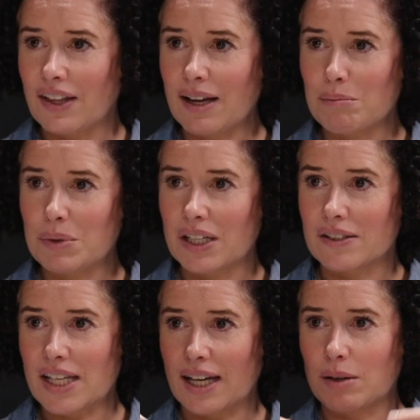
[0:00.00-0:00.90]
That
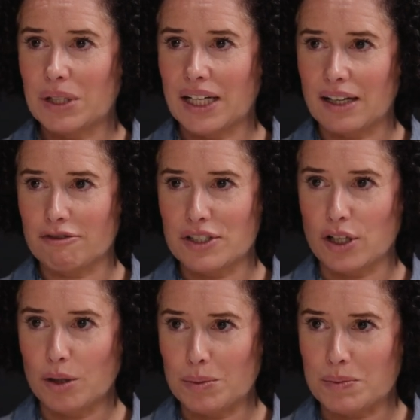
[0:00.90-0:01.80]
means how many calories
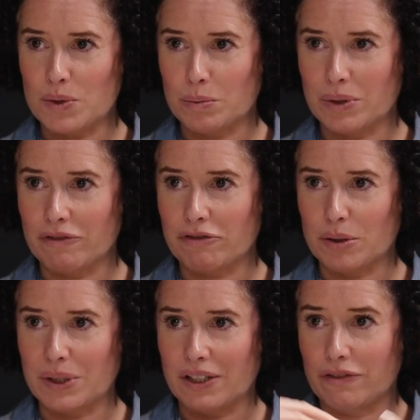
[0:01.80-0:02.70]
I'm absorbing
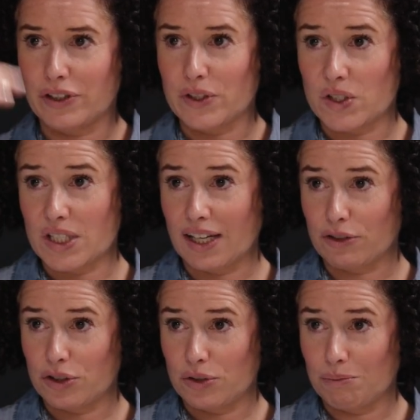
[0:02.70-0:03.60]
from it versus how
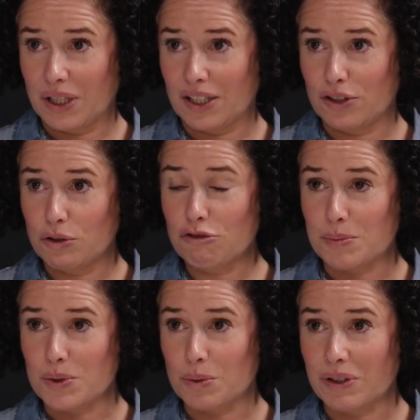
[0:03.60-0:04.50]
many you're
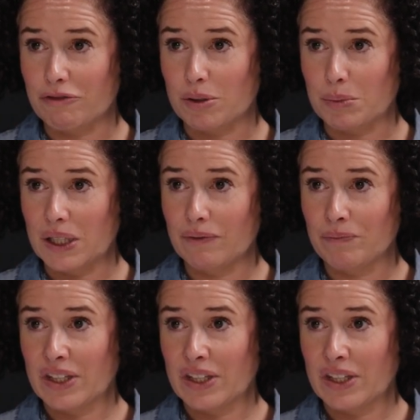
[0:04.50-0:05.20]
absorbing from it